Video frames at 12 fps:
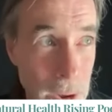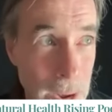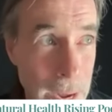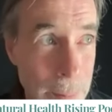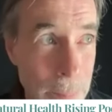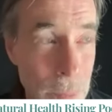
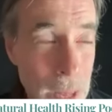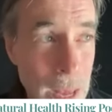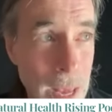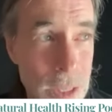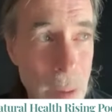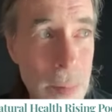
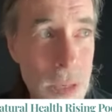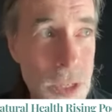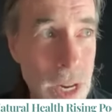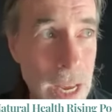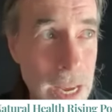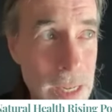It's
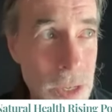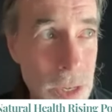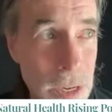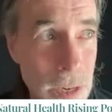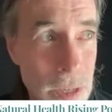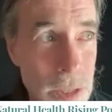almost
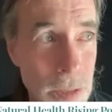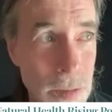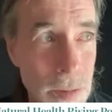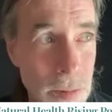easier to